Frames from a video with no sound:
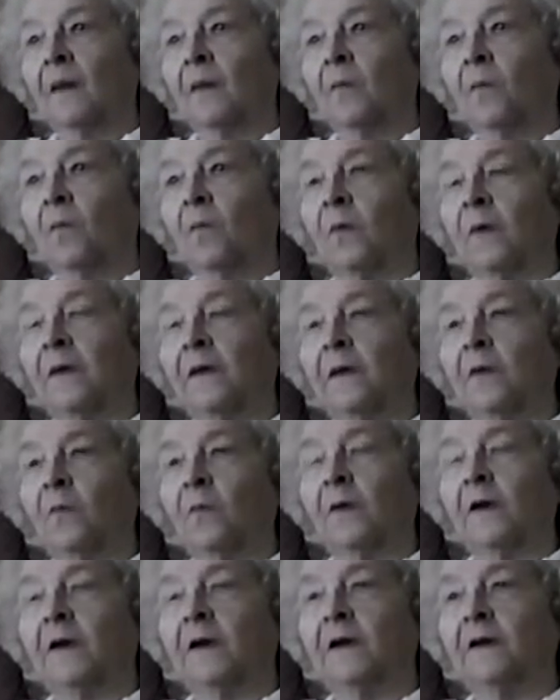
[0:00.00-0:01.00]
when they
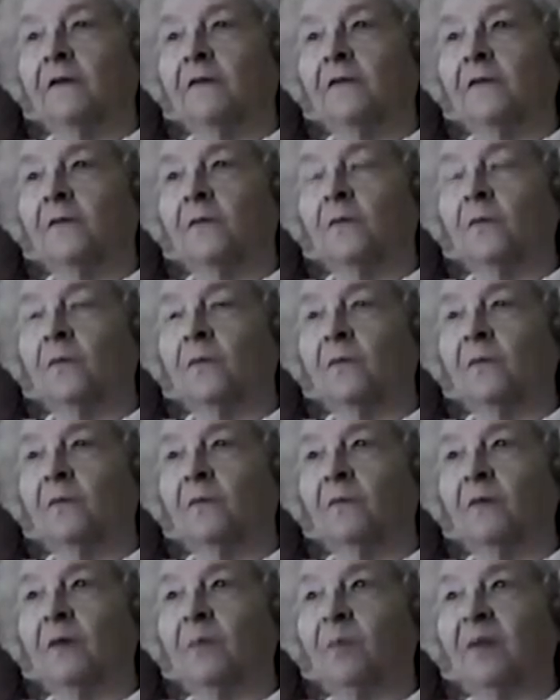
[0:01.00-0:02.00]
went in to
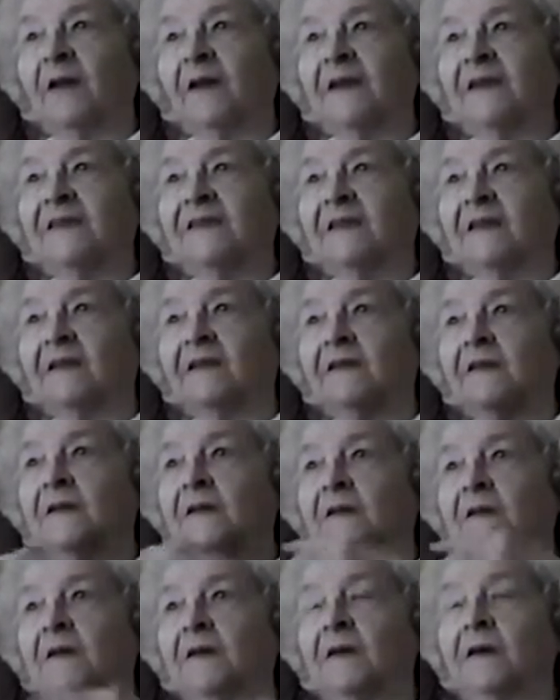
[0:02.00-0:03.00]
replace it
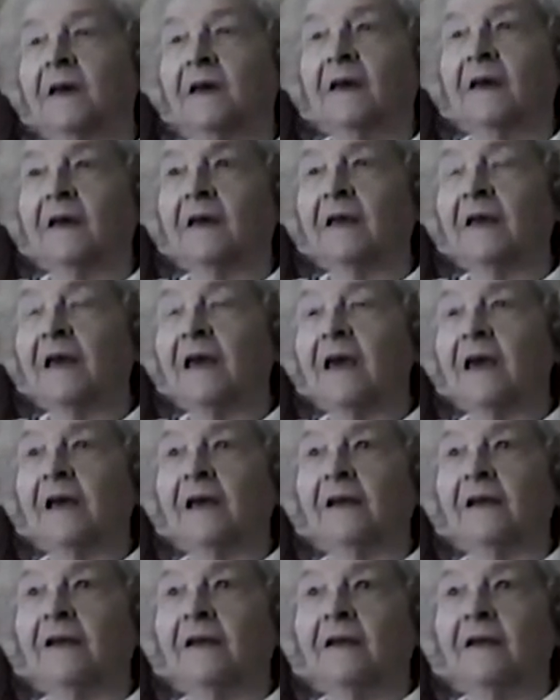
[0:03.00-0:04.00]

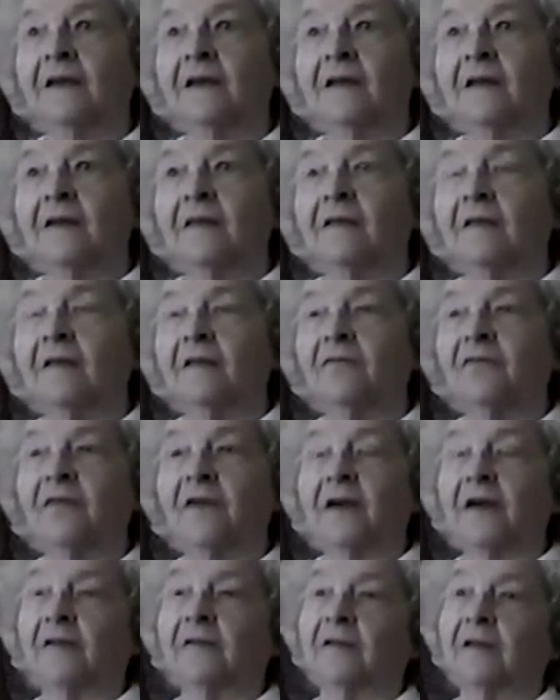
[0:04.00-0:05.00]
again, they
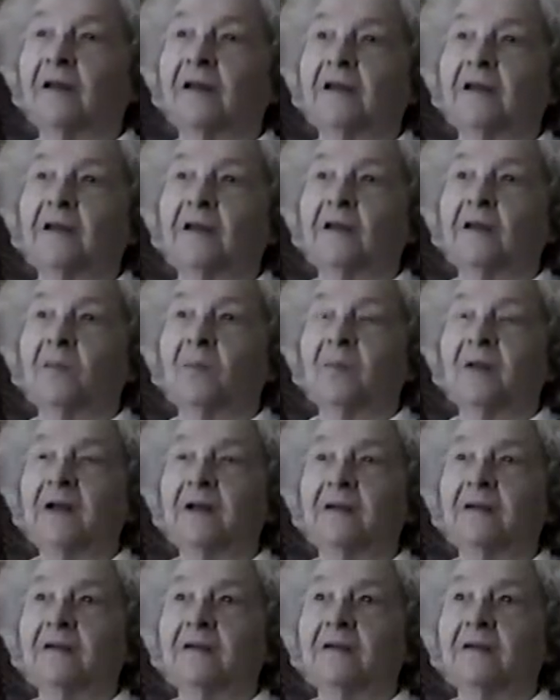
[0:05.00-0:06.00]
found that it had
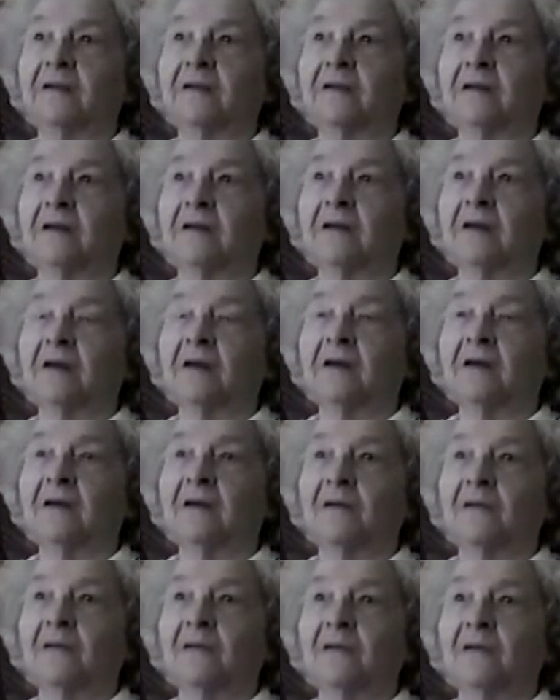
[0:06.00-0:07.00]
been
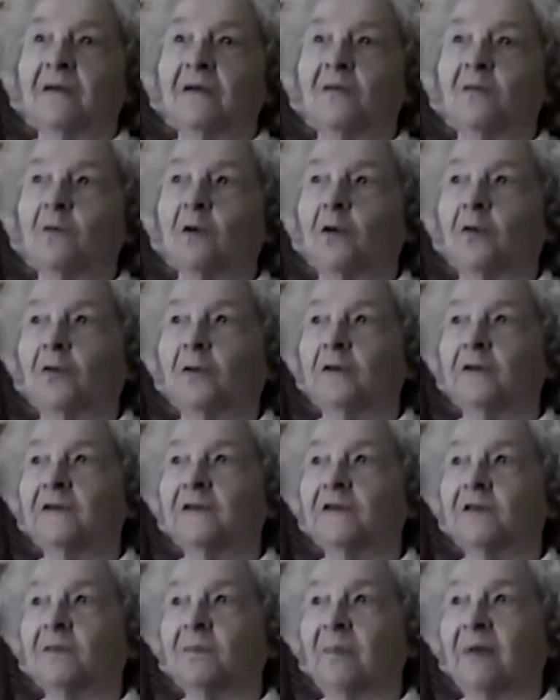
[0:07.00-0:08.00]
eroded
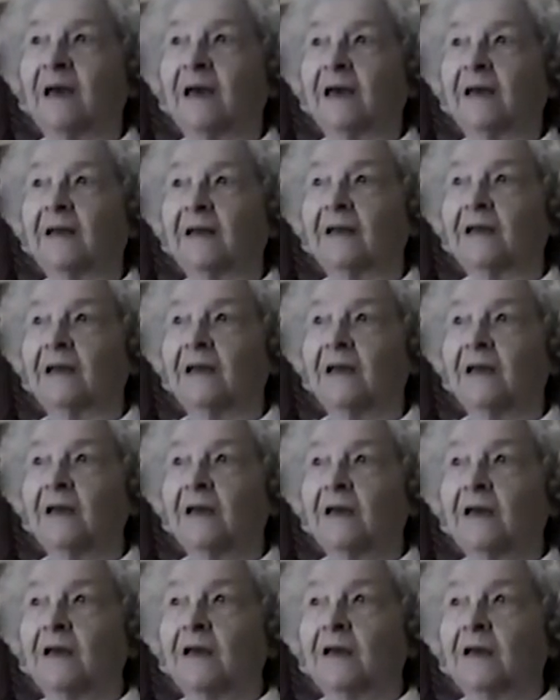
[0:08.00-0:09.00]
so badly
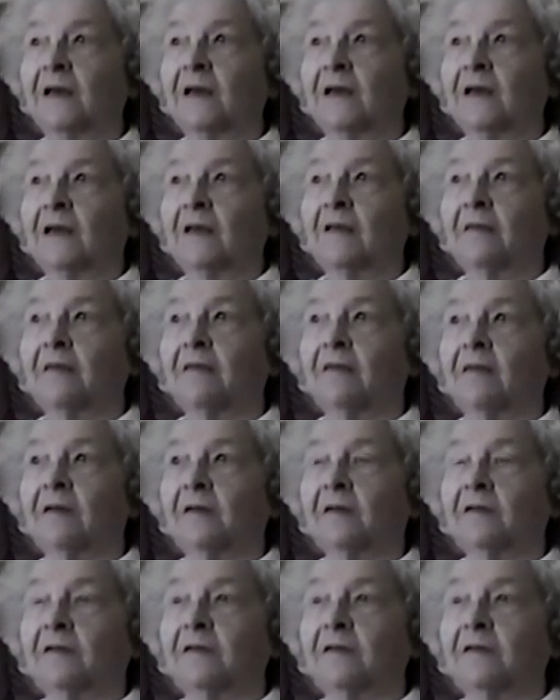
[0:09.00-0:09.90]
that